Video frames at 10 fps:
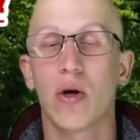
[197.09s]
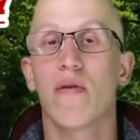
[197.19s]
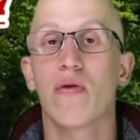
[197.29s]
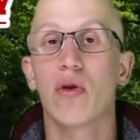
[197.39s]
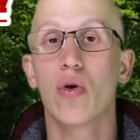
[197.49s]

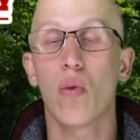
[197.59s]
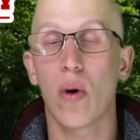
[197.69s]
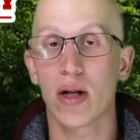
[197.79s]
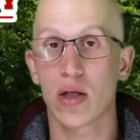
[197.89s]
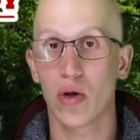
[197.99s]
So if you
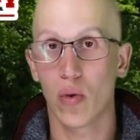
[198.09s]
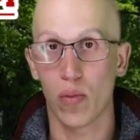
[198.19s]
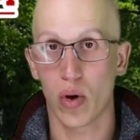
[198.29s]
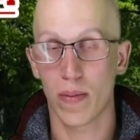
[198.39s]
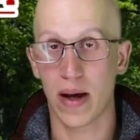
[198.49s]
do want to
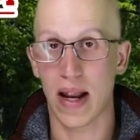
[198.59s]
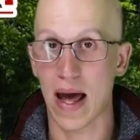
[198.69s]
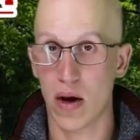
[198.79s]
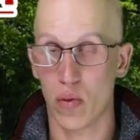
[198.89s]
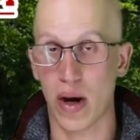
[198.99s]
know more
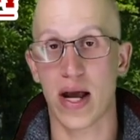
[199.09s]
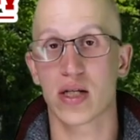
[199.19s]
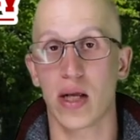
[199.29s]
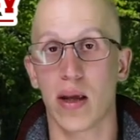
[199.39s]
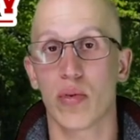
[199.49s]
about how we're
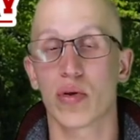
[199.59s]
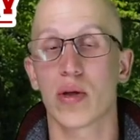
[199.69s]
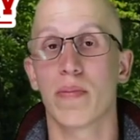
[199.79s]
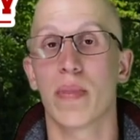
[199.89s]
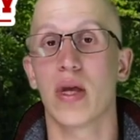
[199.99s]
actually
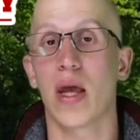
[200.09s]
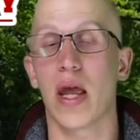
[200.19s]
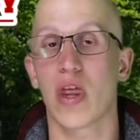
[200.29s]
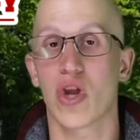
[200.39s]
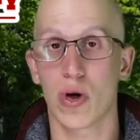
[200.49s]
able to
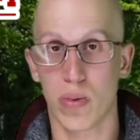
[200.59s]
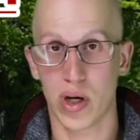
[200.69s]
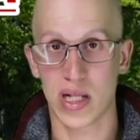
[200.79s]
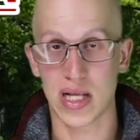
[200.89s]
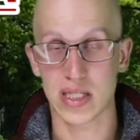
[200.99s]
be a
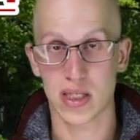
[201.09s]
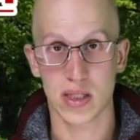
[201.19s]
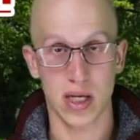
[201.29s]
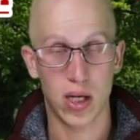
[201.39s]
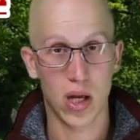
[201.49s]
third-party
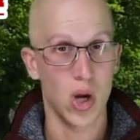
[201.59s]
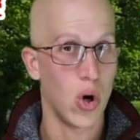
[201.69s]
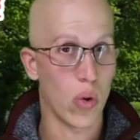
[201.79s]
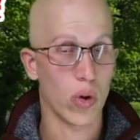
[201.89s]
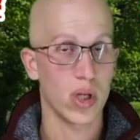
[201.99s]
testing site,
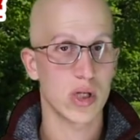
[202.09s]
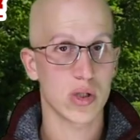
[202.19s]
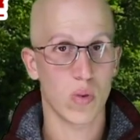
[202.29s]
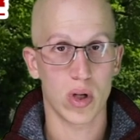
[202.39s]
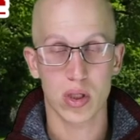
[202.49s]
or
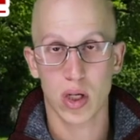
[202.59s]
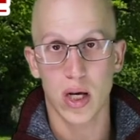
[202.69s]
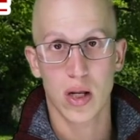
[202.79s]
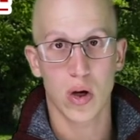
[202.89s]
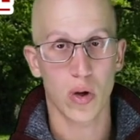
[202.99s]
you just want
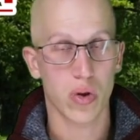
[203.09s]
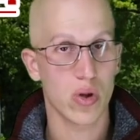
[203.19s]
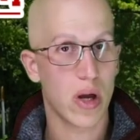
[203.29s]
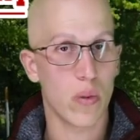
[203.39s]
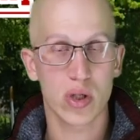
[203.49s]
to kind of go
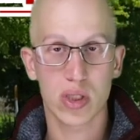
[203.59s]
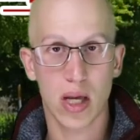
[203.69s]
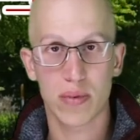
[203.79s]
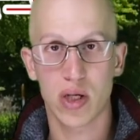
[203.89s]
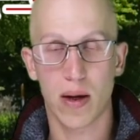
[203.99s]
through that
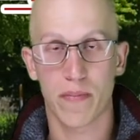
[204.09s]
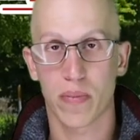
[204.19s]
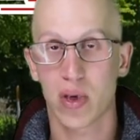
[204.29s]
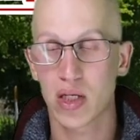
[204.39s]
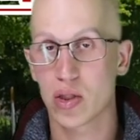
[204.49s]
one-stop
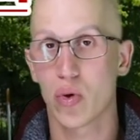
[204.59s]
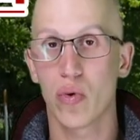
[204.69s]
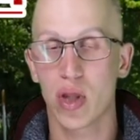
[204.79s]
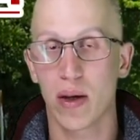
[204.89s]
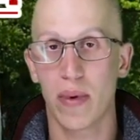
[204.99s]
shop, because the
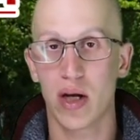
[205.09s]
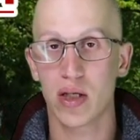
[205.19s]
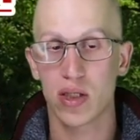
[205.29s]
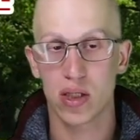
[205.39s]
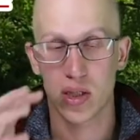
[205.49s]
cool thing
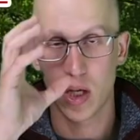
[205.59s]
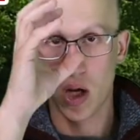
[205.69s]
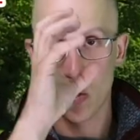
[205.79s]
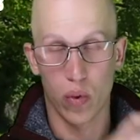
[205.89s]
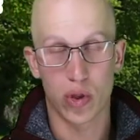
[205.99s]
about us
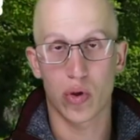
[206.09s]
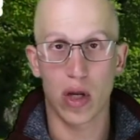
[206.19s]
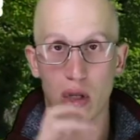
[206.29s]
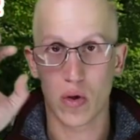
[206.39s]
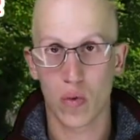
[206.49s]
is we
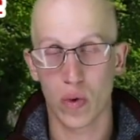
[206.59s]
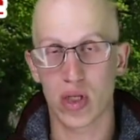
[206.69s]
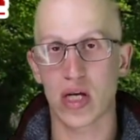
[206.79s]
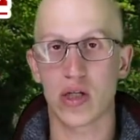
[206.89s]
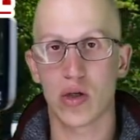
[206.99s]
train you,
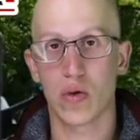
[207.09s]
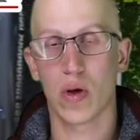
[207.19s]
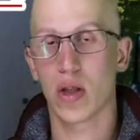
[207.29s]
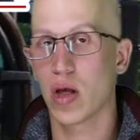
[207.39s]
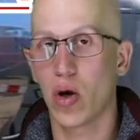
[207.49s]
we test
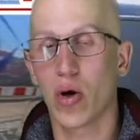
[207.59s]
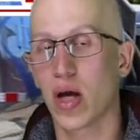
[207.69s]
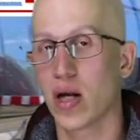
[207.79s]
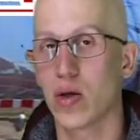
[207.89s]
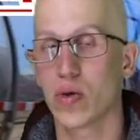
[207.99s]
you, and then
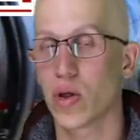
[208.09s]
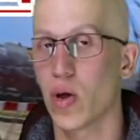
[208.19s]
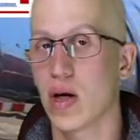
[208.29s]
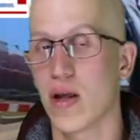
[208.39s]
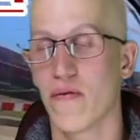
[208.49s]
all you got to do is
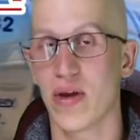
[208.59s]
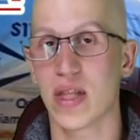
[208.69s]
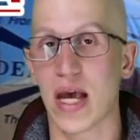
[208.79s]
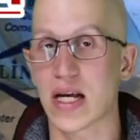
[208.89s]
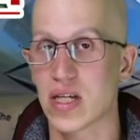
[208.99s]
go to
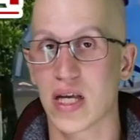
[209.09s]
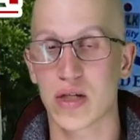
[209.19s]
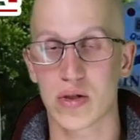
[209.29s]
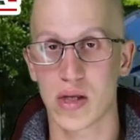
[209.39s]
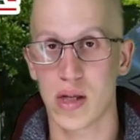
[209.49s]
DMV to actually
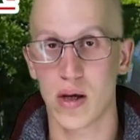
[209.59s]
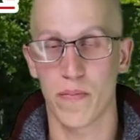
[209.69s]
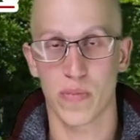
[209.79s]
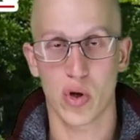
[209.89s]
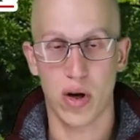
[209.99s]
get your
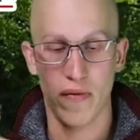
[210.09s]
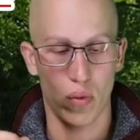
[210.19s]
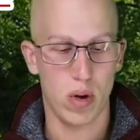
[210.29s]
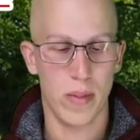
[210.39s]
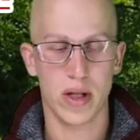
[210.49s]
CDL. You don't
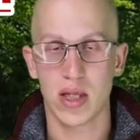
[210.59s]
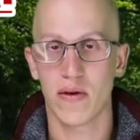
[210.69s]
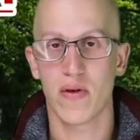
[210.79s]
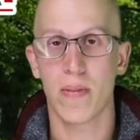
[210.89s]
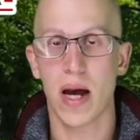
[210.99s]
have to worry about
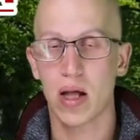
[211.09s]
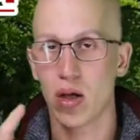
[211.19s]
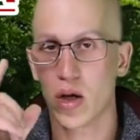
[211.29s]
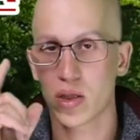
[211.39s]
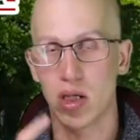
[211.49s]
DMV
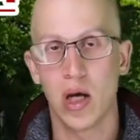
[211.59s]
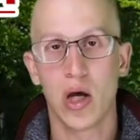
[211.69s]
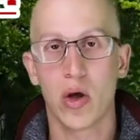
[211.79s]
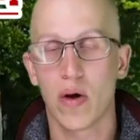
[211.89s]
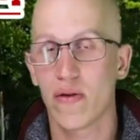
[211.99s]
backlogs.
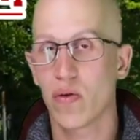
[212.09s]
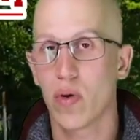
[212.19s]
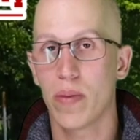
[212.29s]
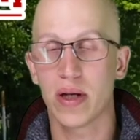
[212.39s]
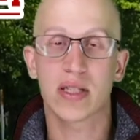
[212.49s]
You don't have
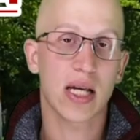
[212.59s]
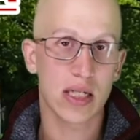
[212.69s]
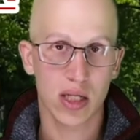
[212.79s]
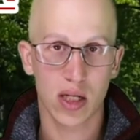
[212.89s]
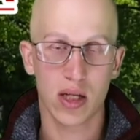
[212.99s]
to worry about
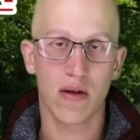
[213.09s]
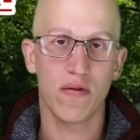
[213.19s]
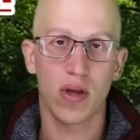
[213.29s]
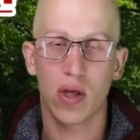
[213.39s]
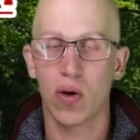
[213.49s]
scheduling a
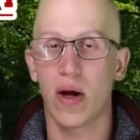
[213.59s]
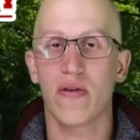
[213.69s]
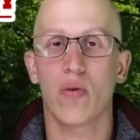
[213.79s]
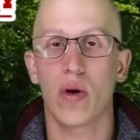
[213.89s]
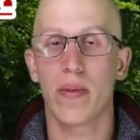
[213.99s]
DMV. You
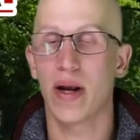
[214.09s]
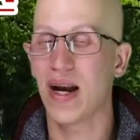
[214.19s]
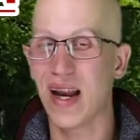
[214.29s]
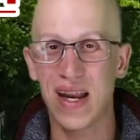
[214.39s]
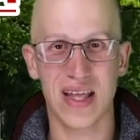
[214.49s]
don't have to worry
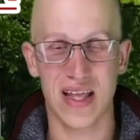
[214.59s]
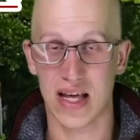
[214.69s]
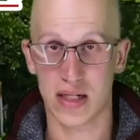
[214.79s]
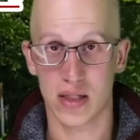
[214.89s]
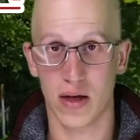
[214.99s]
about any
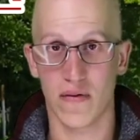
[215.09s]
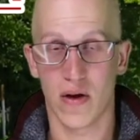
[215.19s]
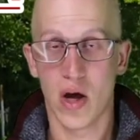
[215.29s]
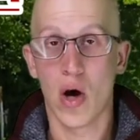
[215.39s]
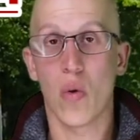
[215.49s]
of that
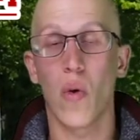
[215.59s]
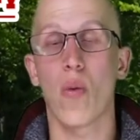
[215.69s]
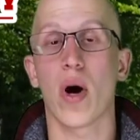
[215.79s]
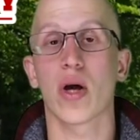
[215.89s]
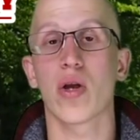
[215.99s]
stuff.
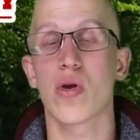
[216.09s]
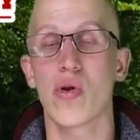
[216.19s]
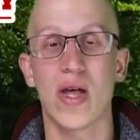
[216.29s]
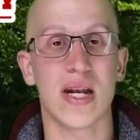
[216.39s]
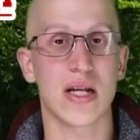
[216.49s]
We'll walk you
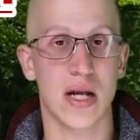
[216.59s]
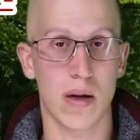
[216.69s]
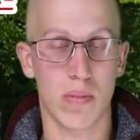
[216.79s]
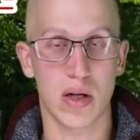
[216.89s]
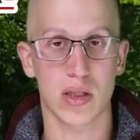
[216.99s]
through that
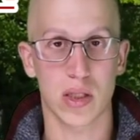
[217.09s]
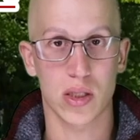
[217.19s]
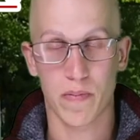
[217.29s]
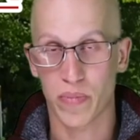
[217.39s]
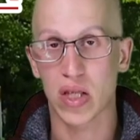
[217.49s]
entire
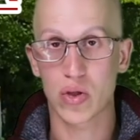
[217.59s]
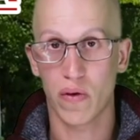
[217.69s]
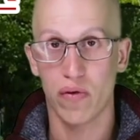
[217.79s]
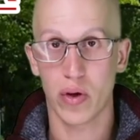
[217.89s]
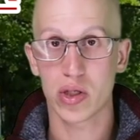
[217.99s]
process.
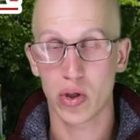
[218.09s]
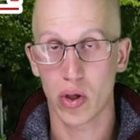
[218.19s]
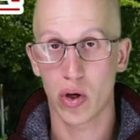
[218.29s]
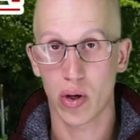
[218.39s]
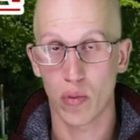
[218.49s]
So if you're
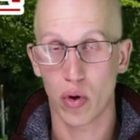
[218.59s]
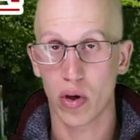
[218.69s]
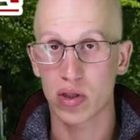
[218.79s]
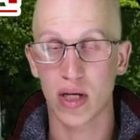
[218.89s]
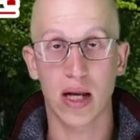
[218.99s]
interested in learning
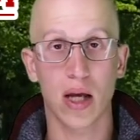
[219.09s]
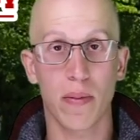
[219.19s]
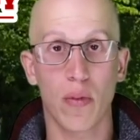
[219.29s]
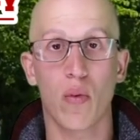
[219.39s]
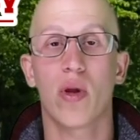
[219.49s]
more or
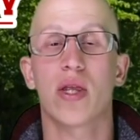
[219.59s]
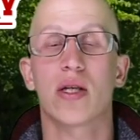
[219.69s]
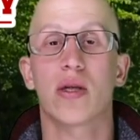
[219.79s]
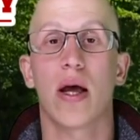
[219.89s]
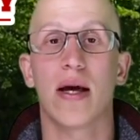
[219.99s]
signing up
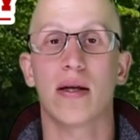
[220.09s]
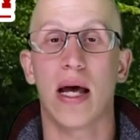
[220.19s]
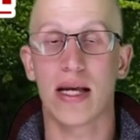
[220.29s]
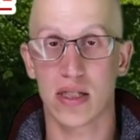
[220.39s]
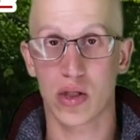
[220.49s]
with us
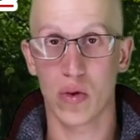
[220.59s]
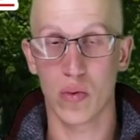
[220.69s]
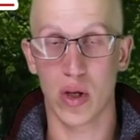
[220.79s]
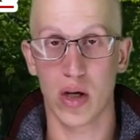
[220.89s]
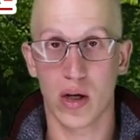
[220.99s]
as a
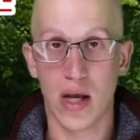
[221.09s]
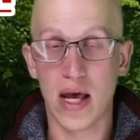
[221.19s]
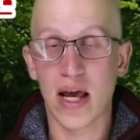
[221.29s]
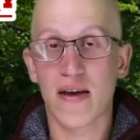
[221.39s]
student here,